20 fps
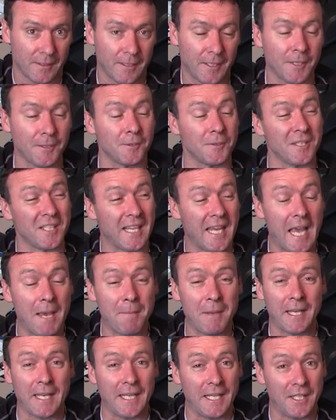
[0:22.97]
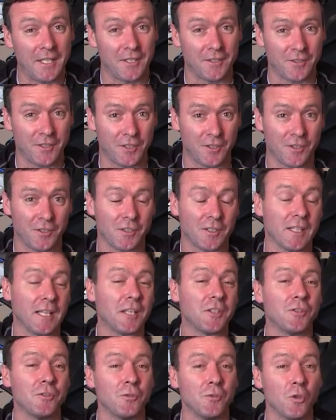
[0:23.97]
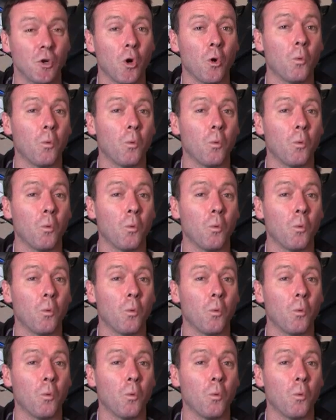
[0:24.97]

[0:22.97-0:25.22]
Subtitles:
because you can't make any decisions unless you know